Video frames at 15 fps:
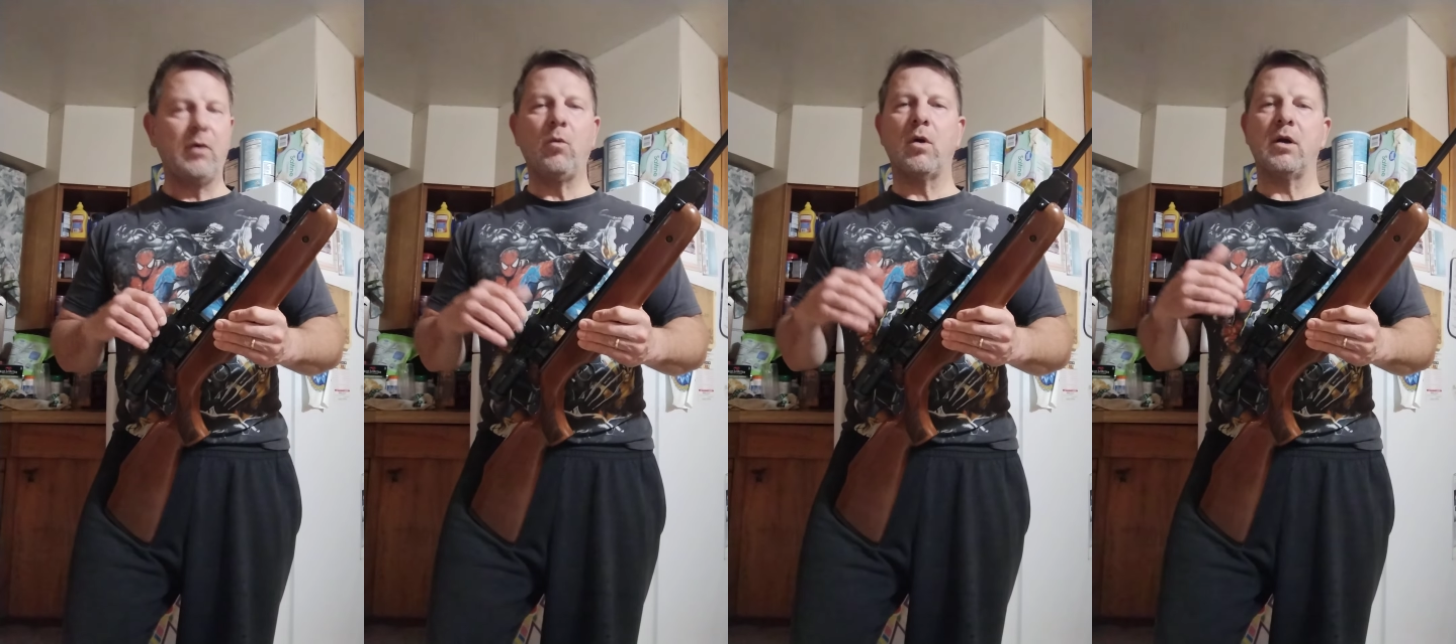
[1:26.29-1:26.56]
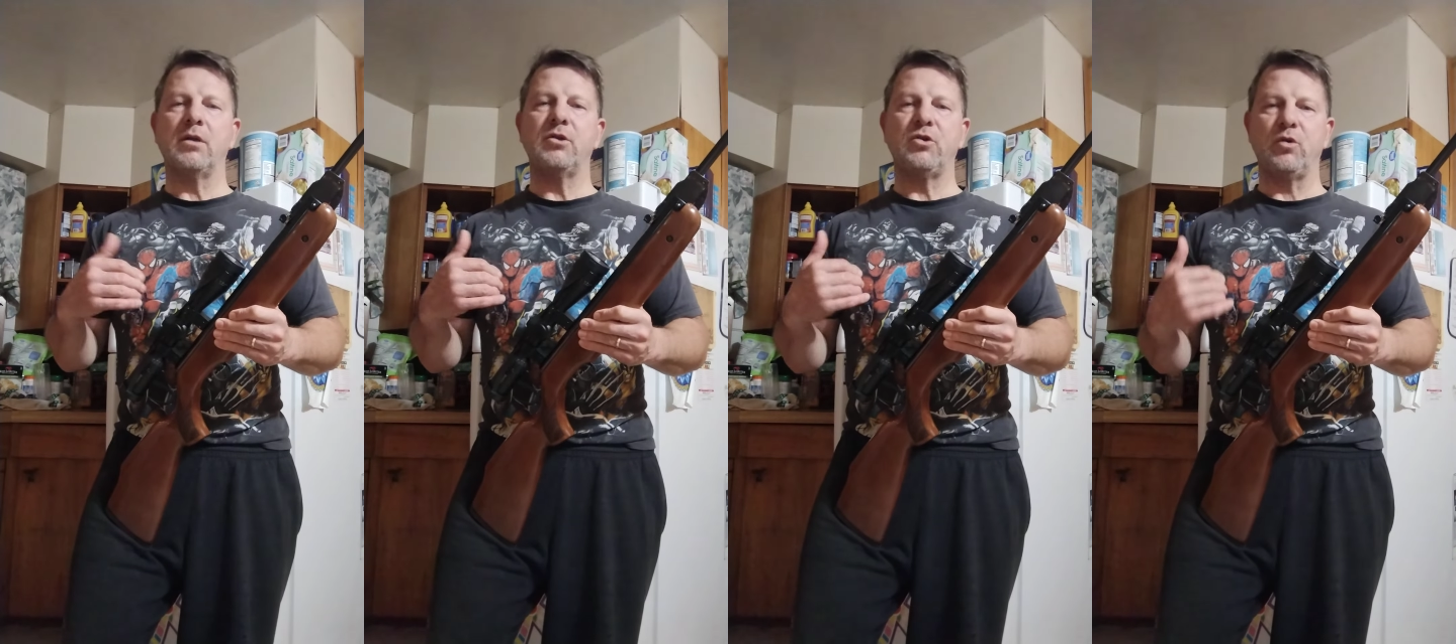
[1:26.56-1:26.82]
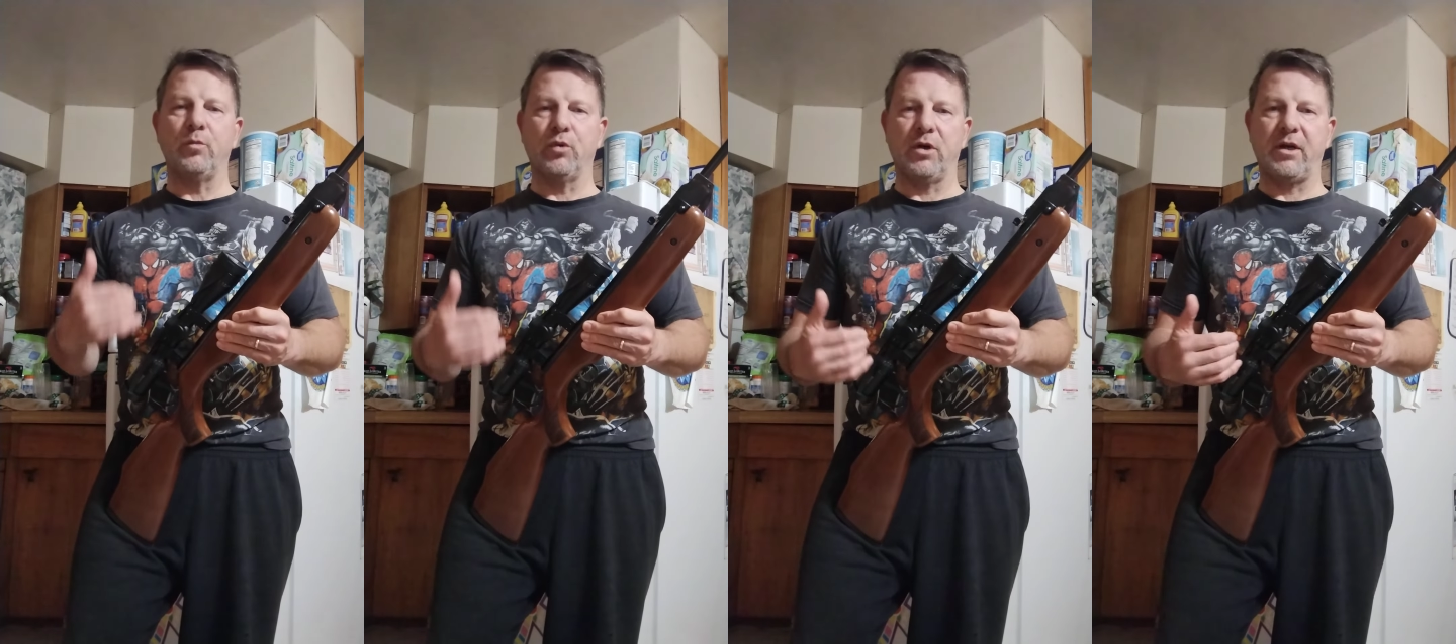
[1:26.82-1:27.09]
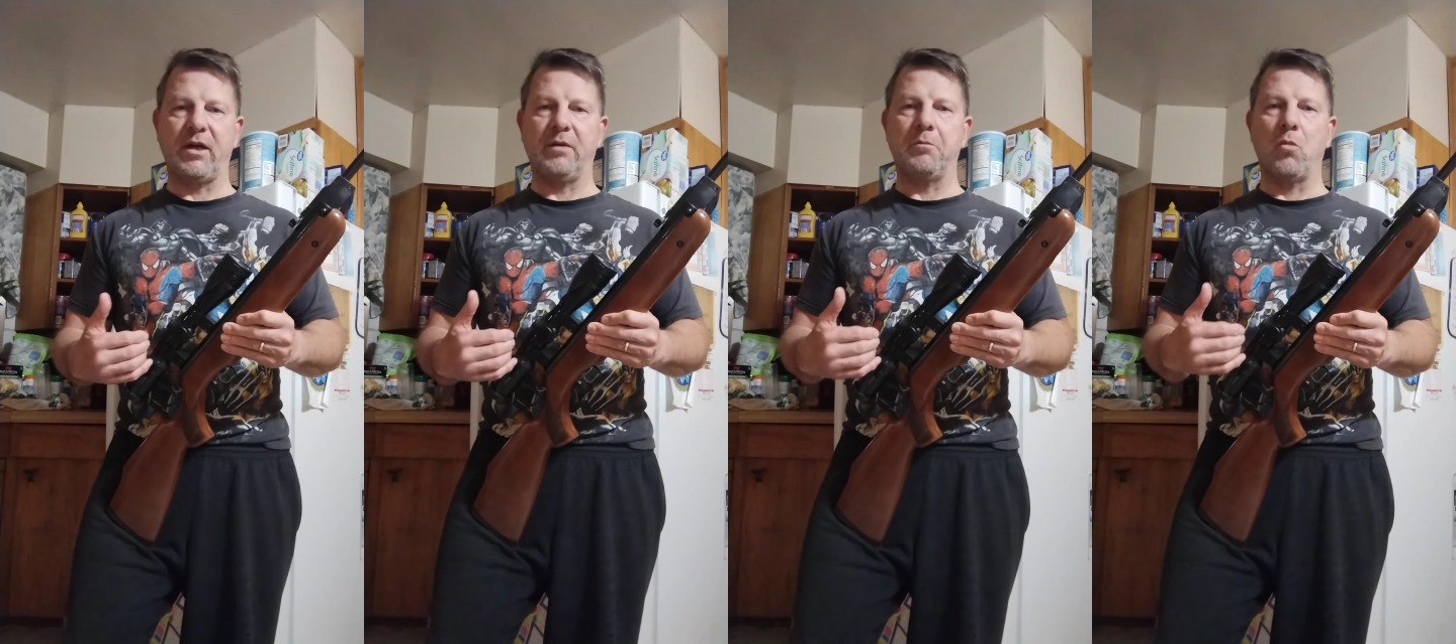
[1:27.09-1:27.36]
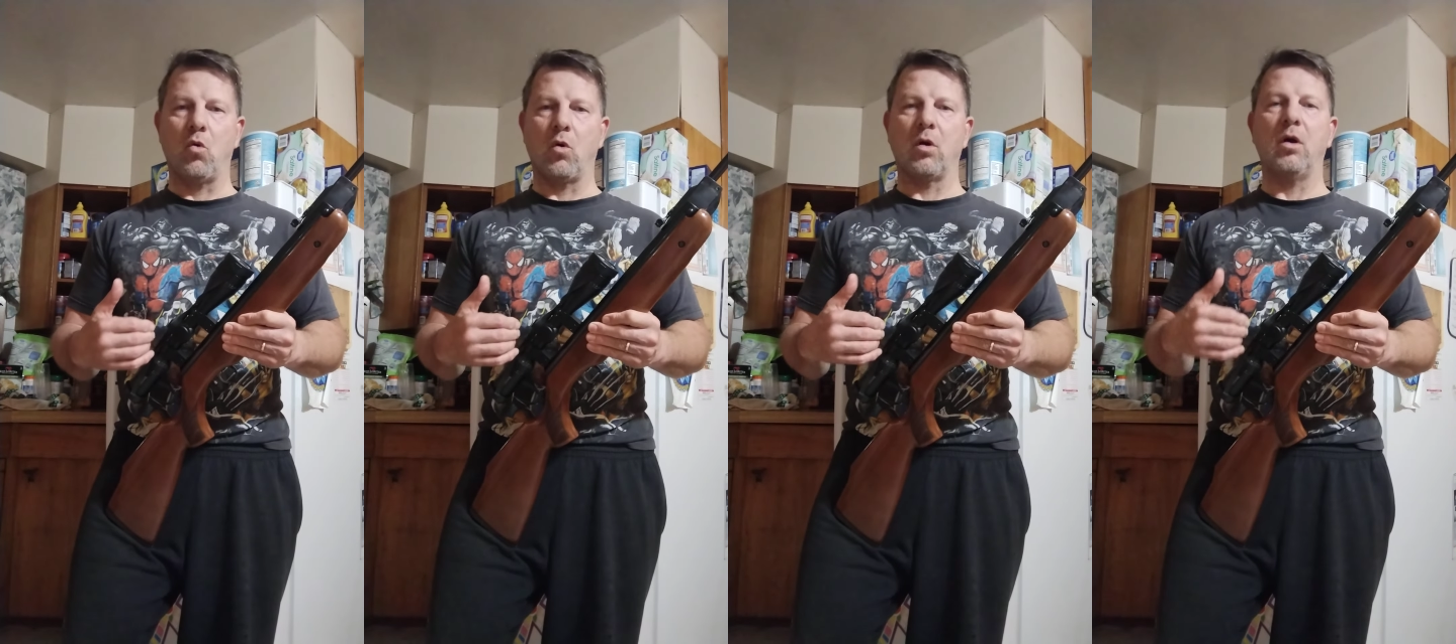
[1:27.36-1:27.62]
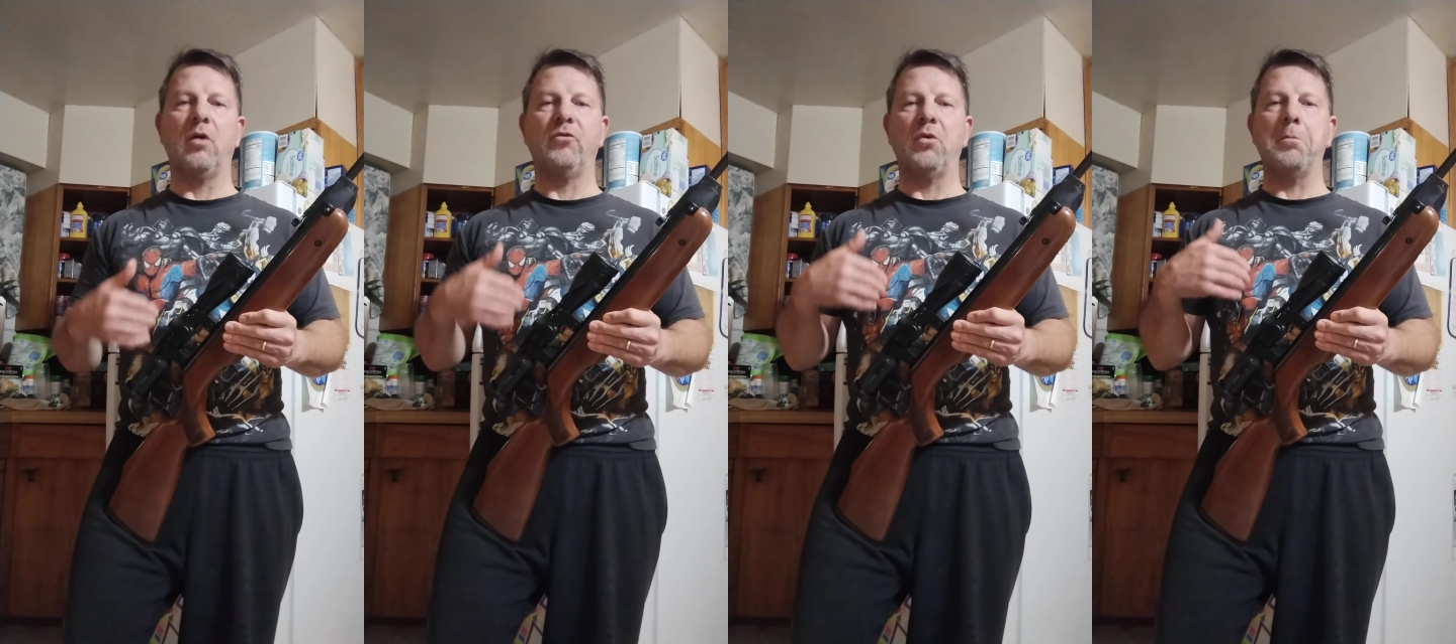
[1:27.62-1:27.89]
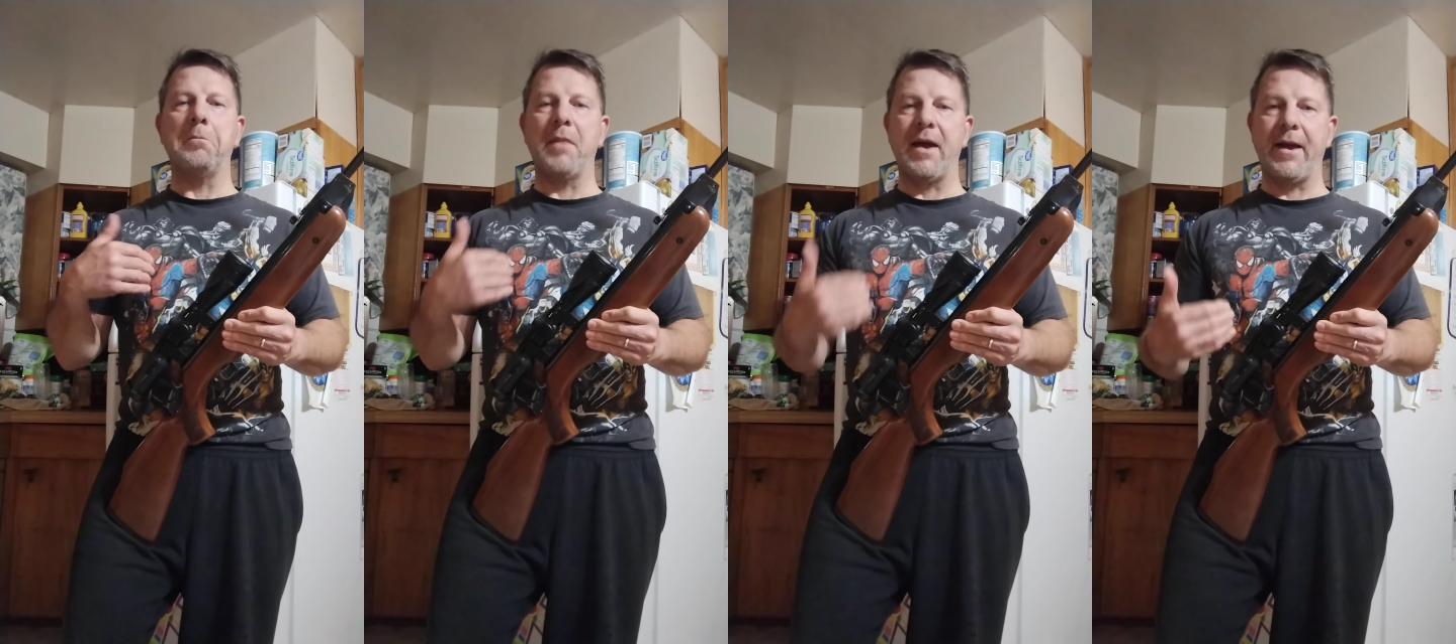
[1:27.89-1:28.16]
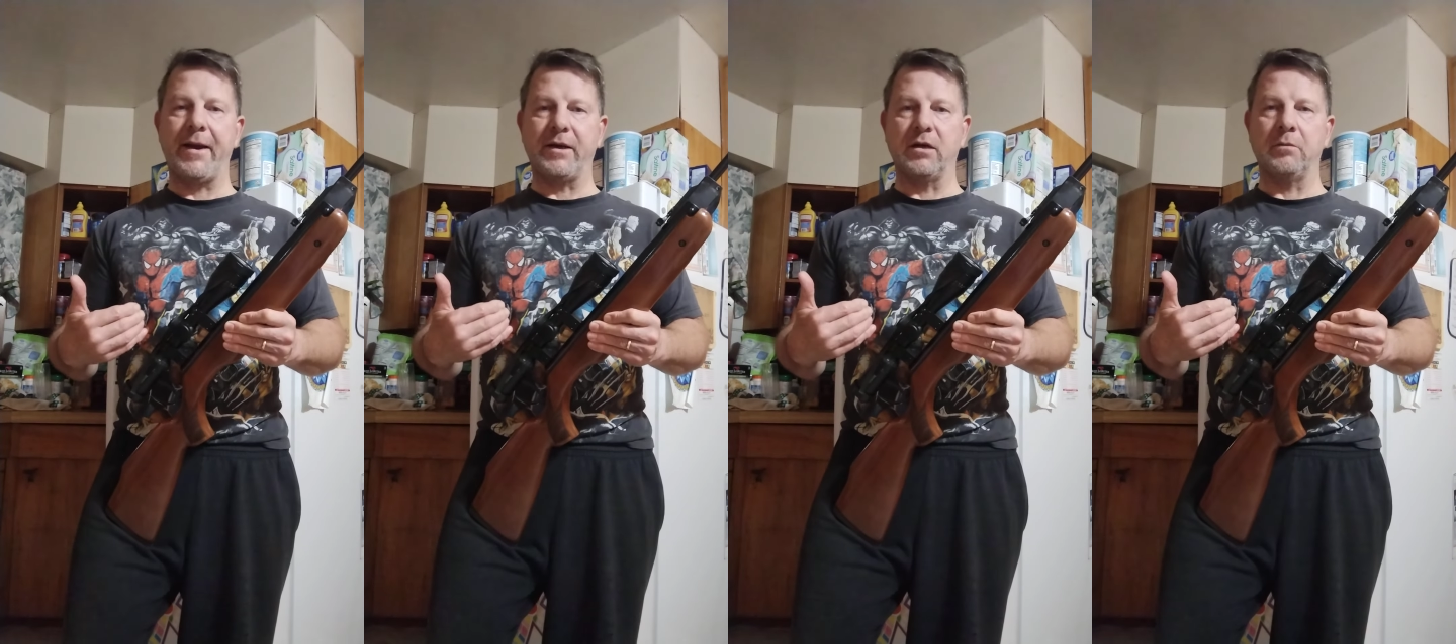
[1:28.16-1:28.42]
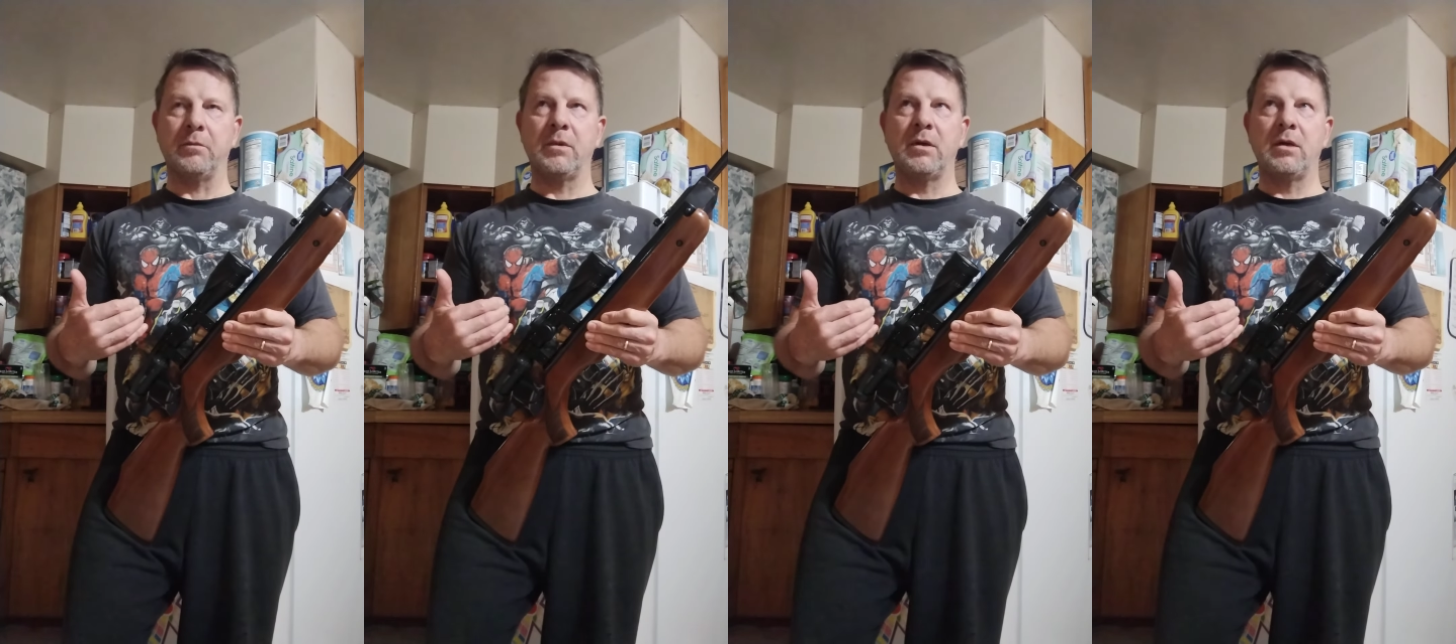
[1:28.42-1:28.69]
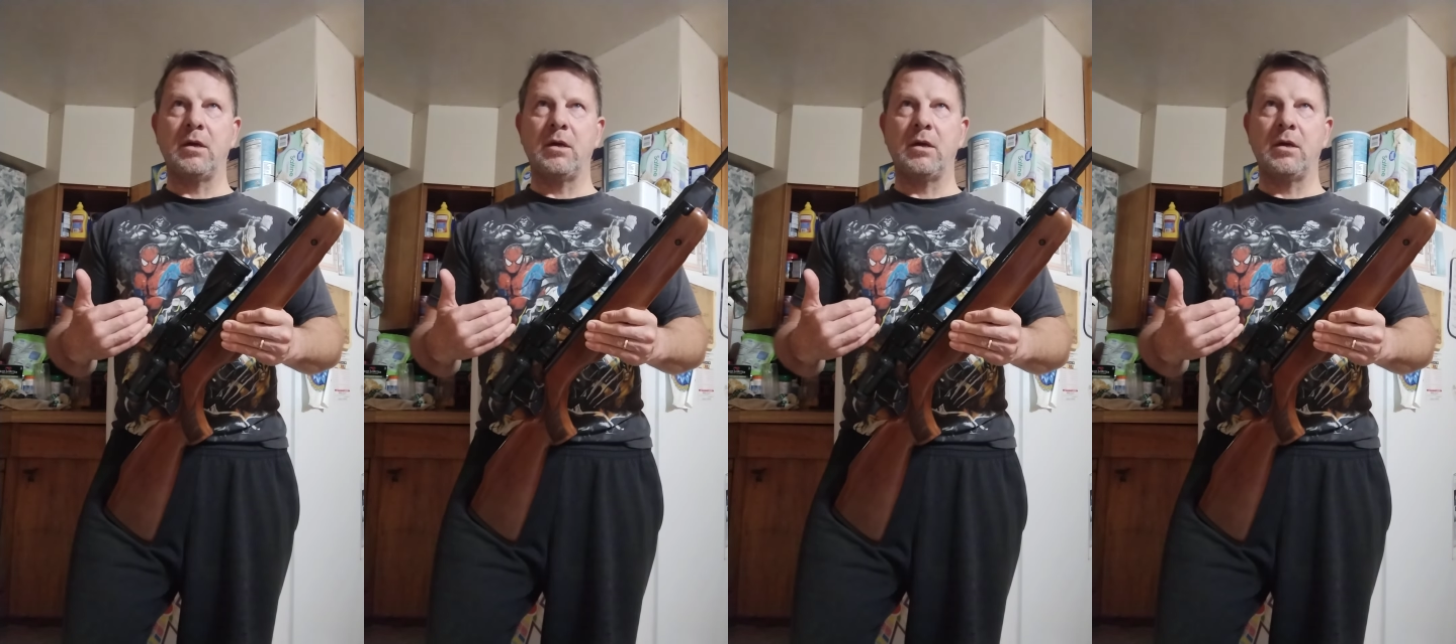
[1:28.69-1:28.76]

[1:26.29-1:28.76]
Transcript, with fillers: he wanted to bring more of a magnum